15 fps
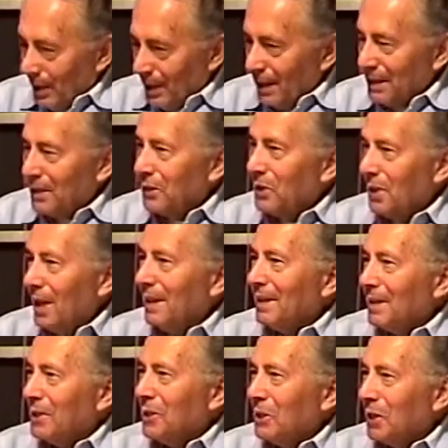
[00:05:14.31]
Wheeling to sell
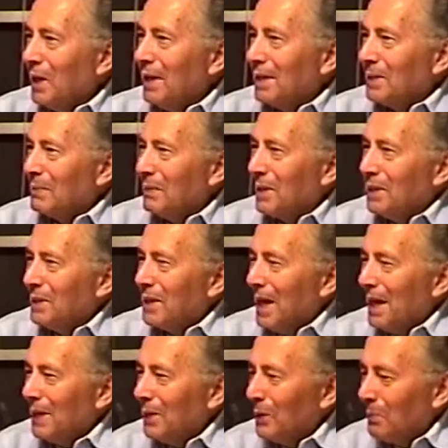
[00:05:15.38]
these stocks because he
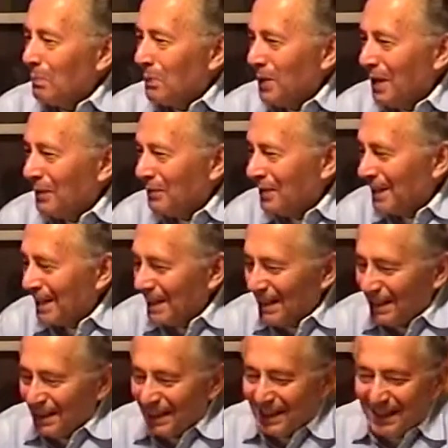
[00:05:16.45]
had a little profit.
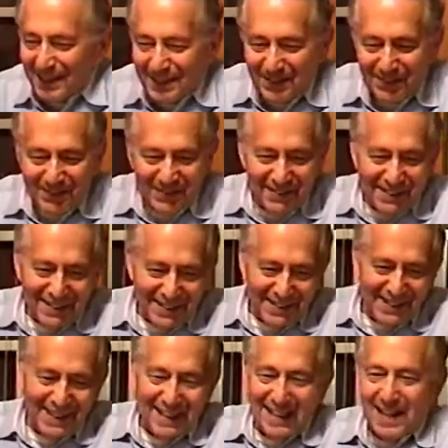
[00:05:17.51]
And,
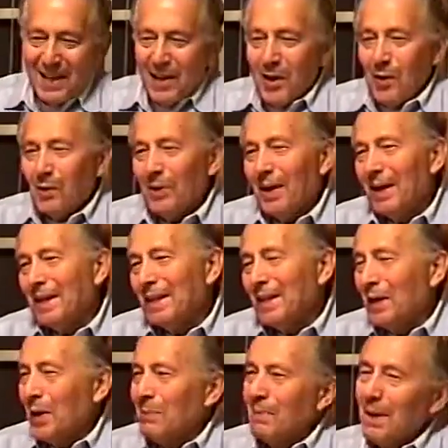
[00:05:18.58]
well, you
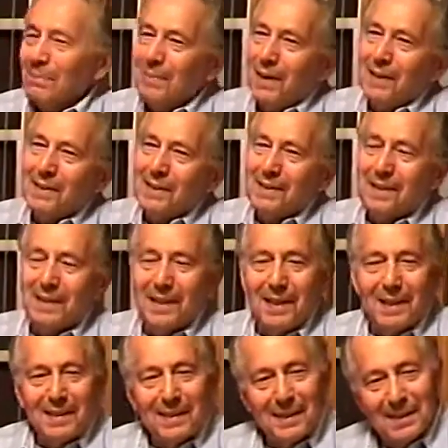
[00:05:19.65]
know, my mother
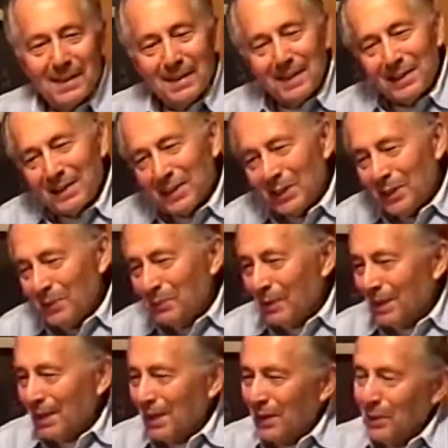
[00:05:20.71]
starts, she didn't
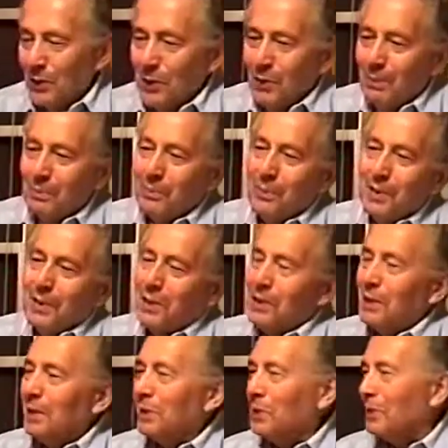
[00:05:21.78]
want to go home. We
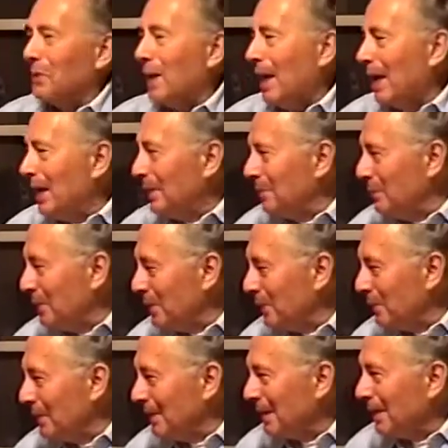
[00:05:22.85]
start crying. We don't
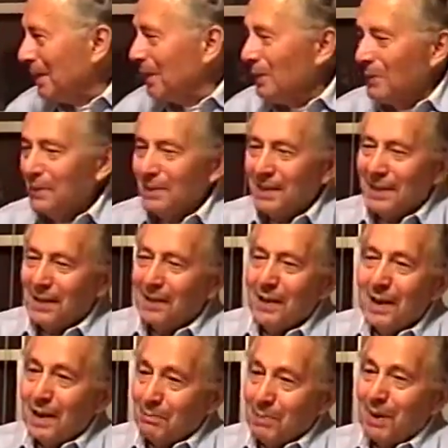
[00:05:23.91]
want to go. You know,
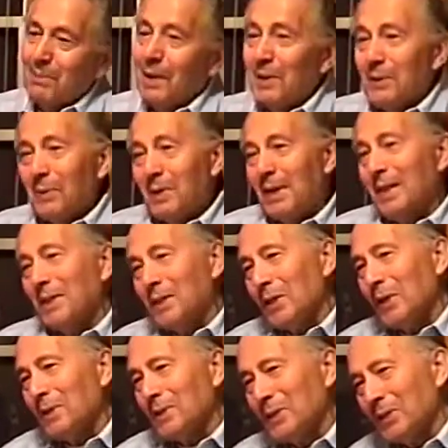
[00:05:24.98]
my mother would get us
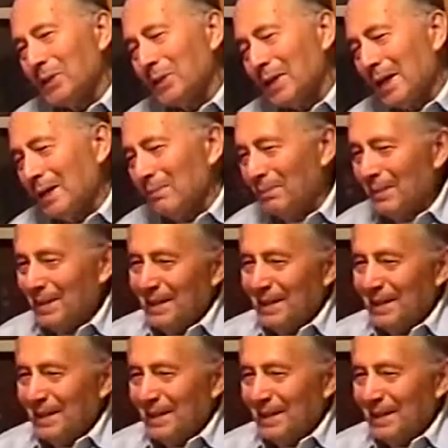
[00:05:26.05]
all stirred up.